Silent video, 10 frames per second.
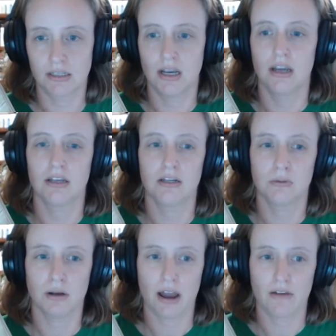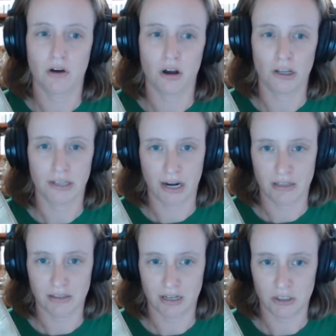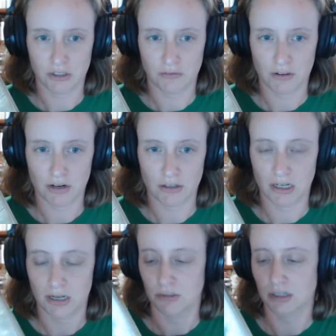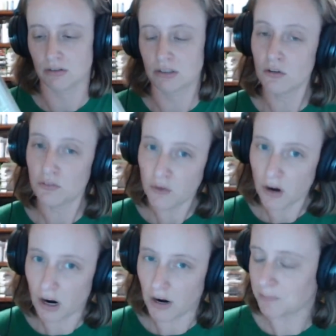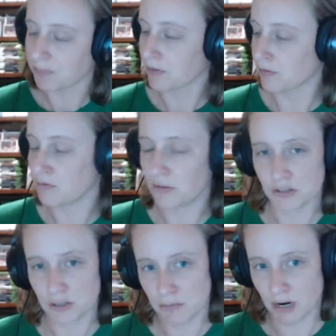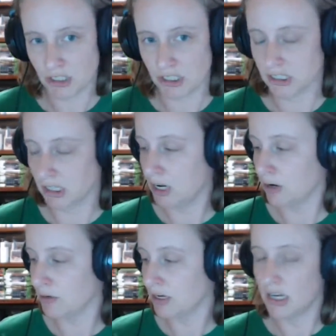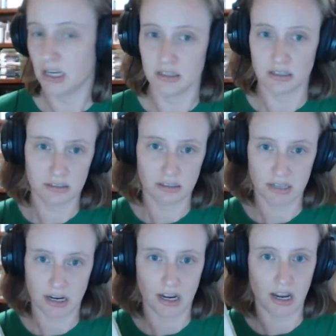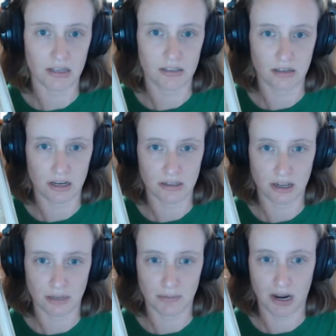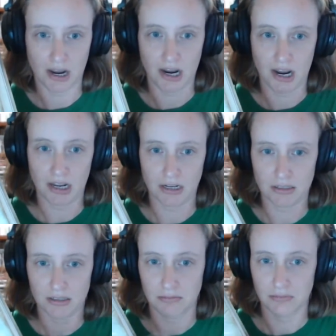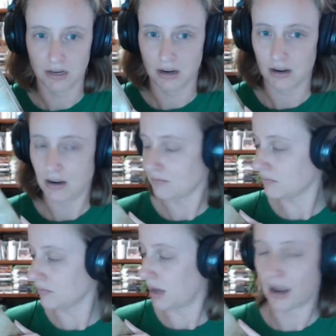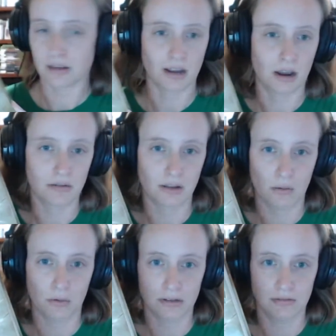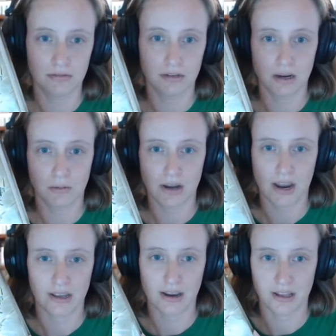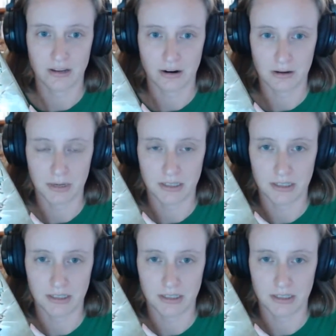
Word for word: you will have all that at, at your fingertips. So, so far, from first impressions alone, this looks like a, a solid buy, and I, I, I would I would highly recommend it.